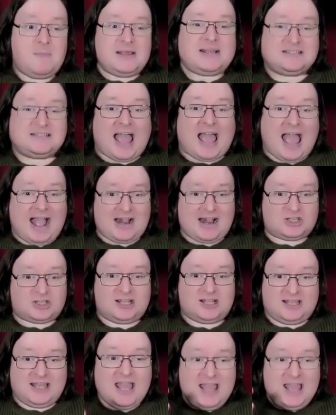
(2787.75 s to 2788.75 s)
Because
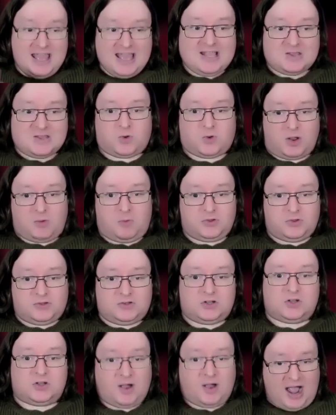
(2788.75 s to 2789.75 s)
actually, here's what I want
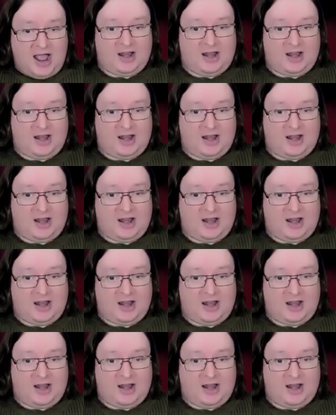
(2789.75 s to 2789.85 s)
to do.